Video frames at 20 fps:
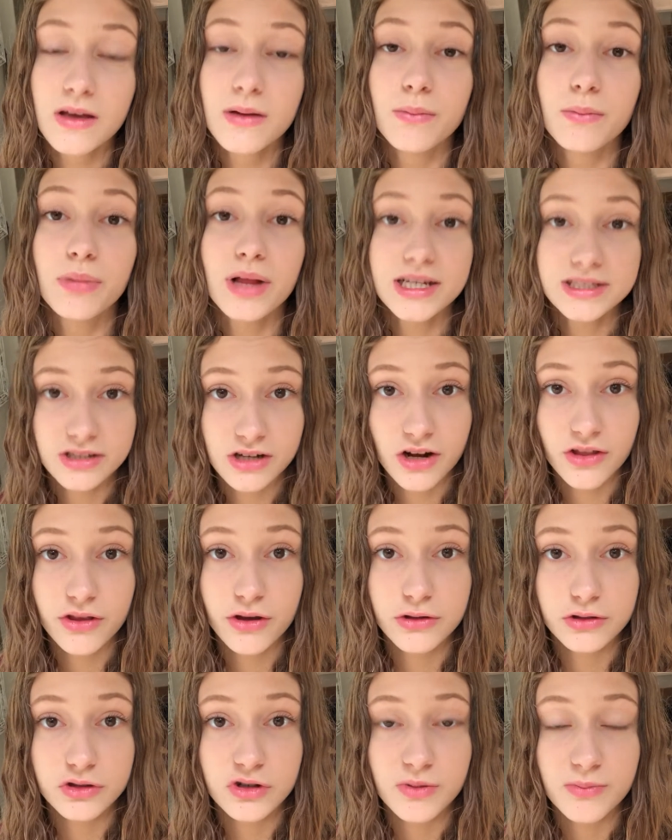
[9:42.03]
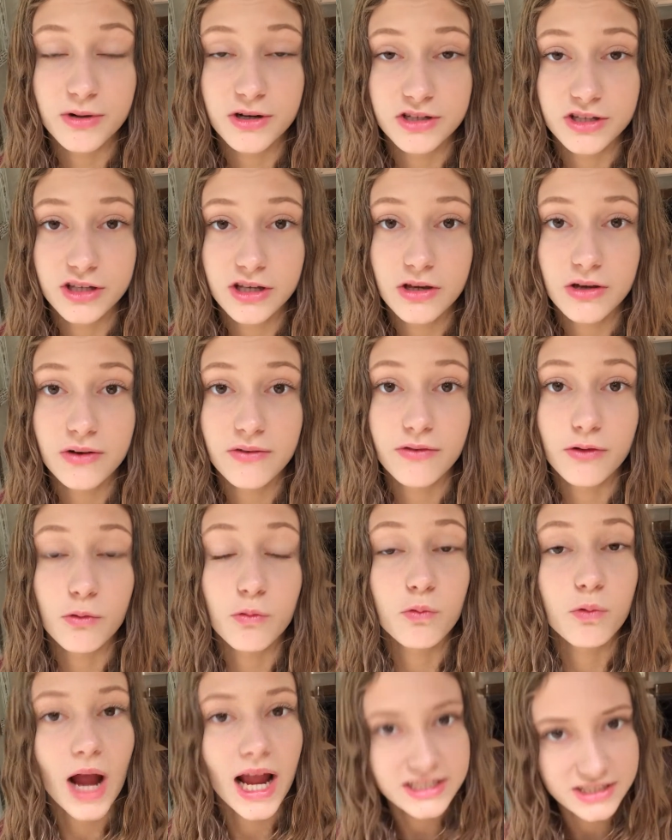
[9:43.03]
Blessed are those who are persecuted for
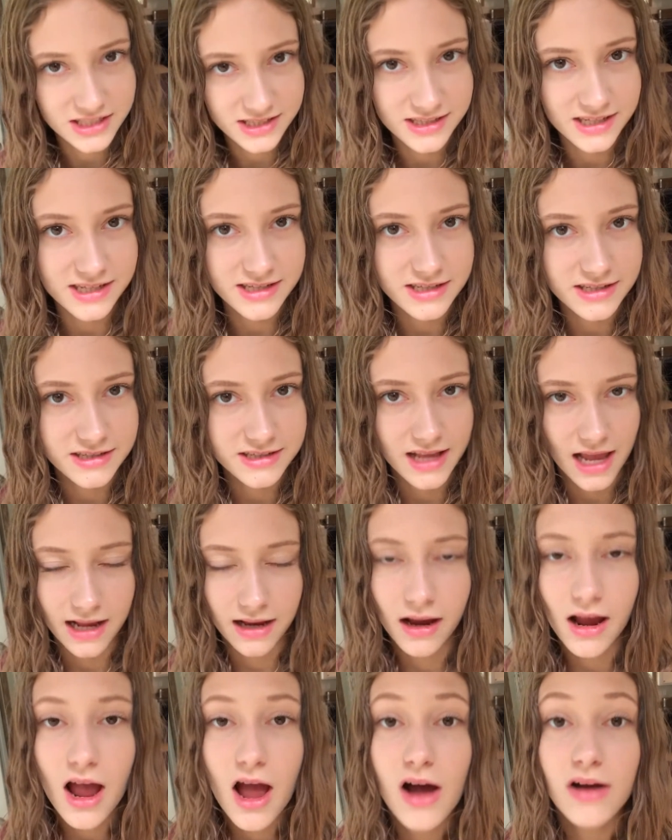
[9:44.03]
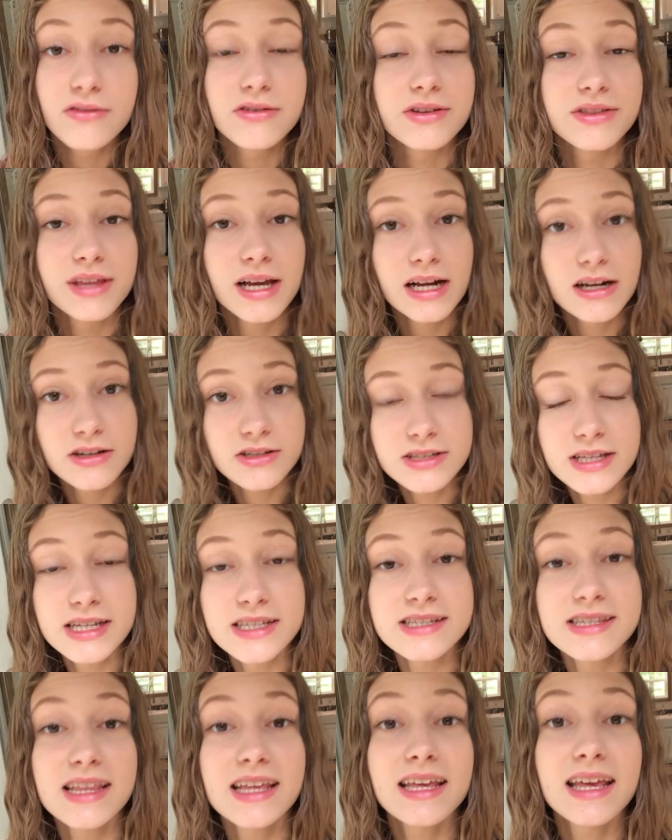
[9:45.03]
righteousness' sake, for theirs
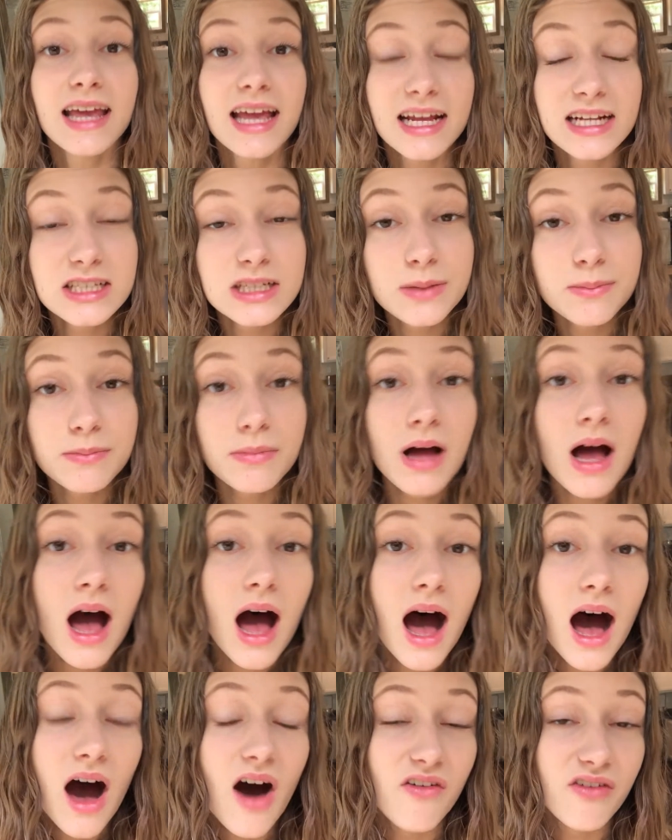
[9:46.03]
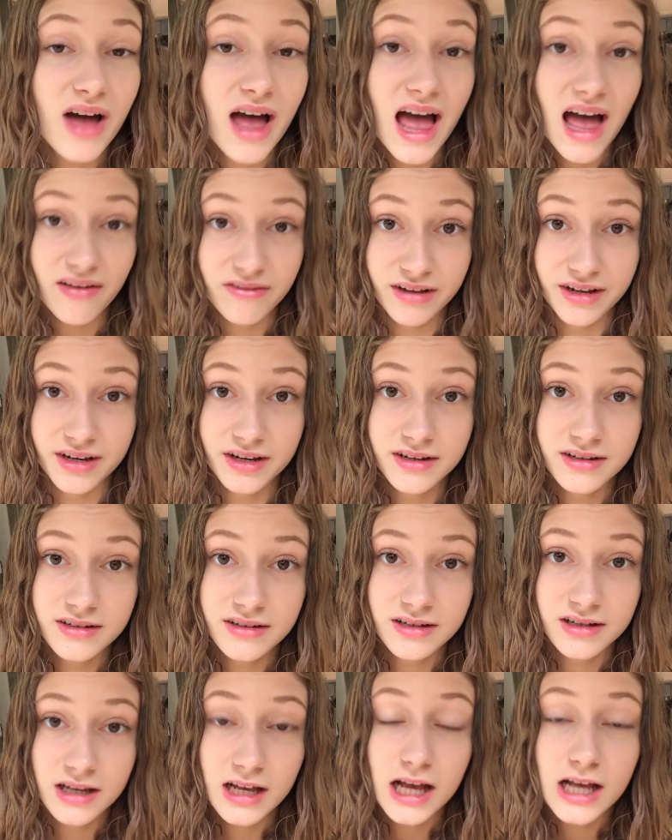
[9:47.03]
is the kingdom of heaven.
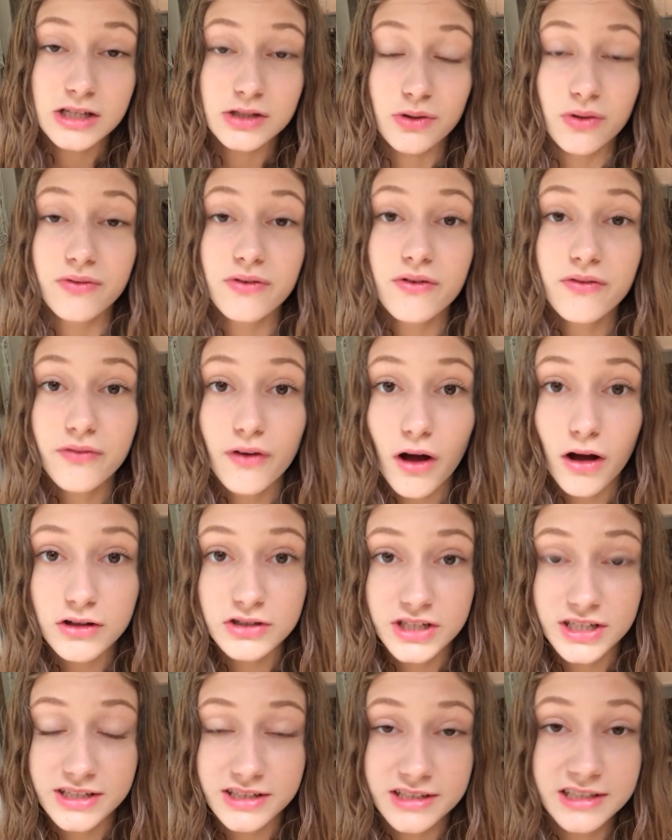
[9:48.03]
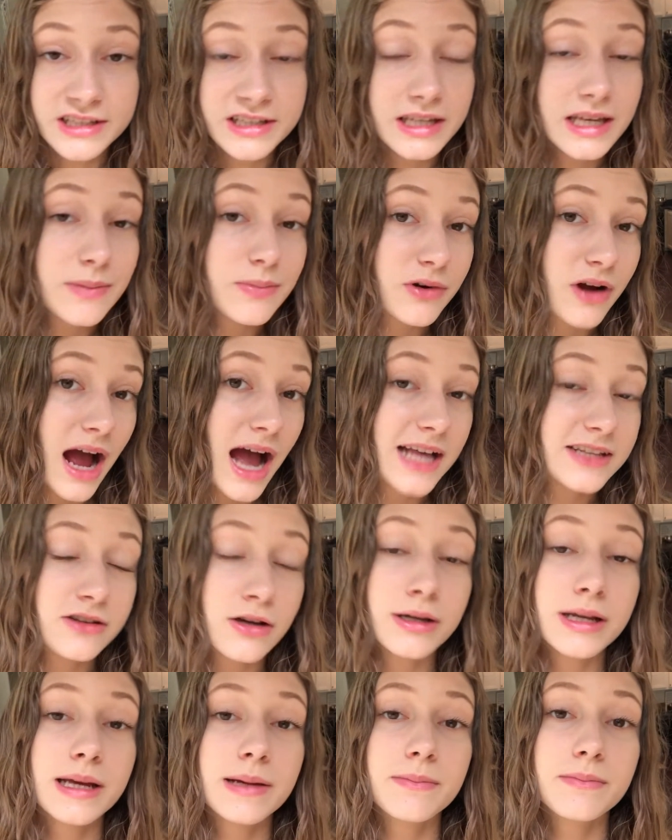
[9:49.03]
So if you follow Jesus and keep your eyes
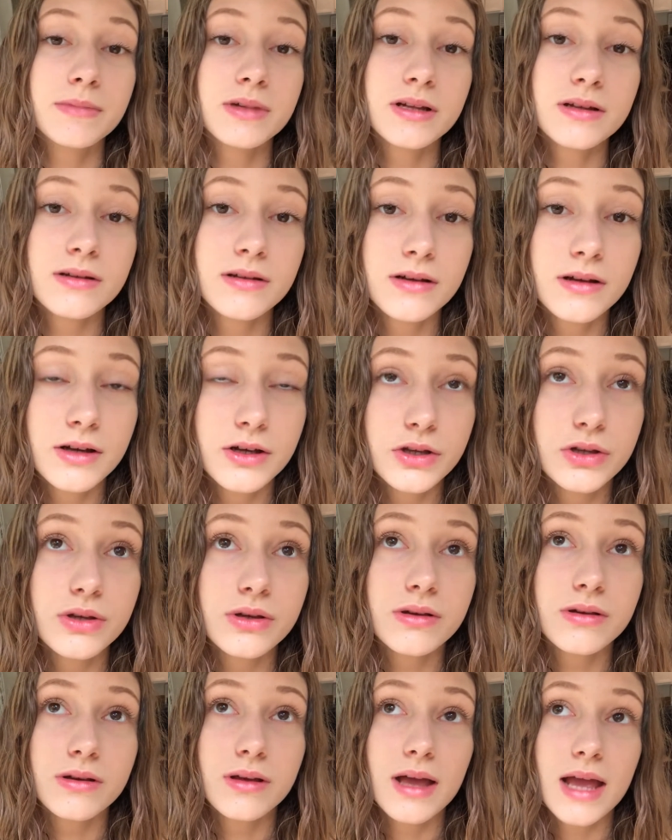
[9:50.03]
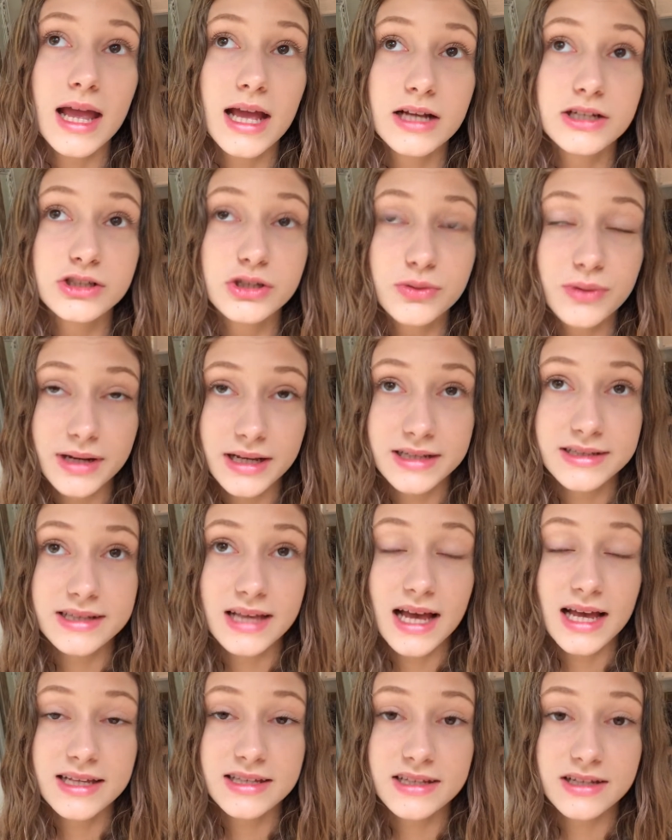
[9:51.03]
on him and do what he
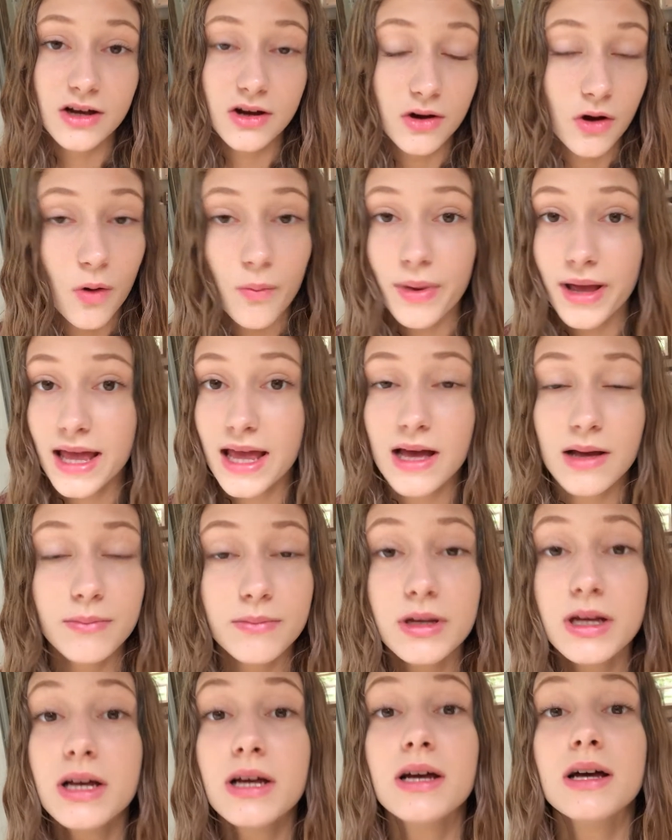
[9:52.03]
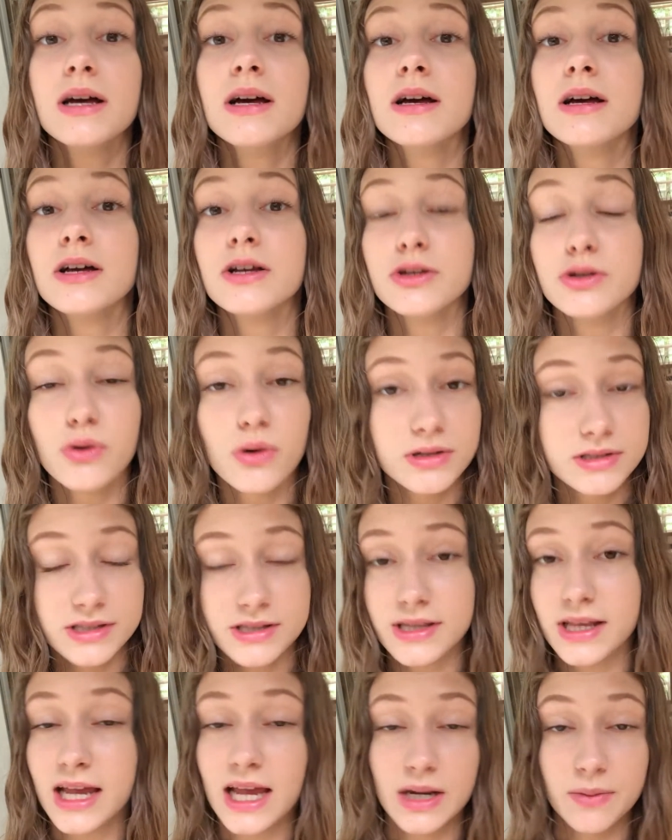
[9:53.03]
says, obey him, yours is
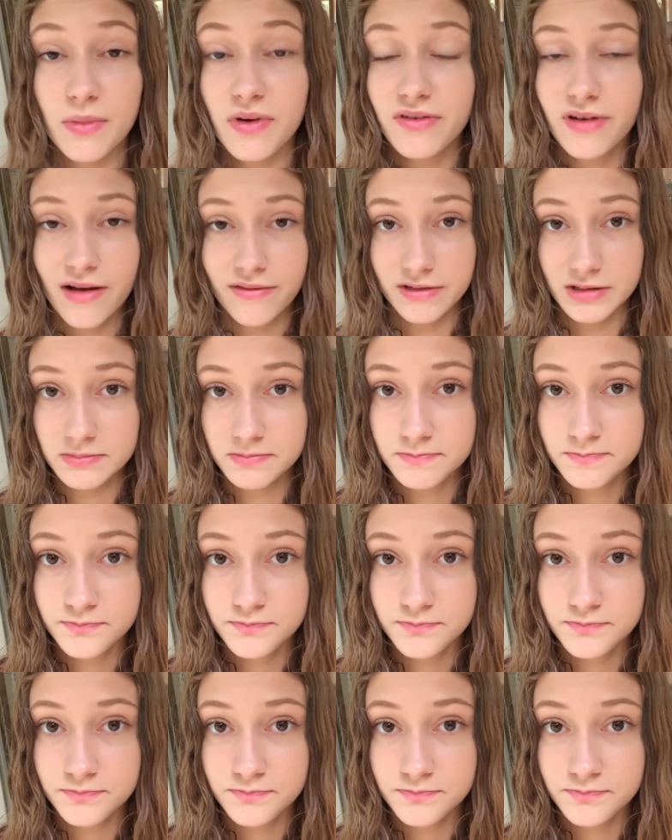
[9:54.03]
the kingdom of heaven.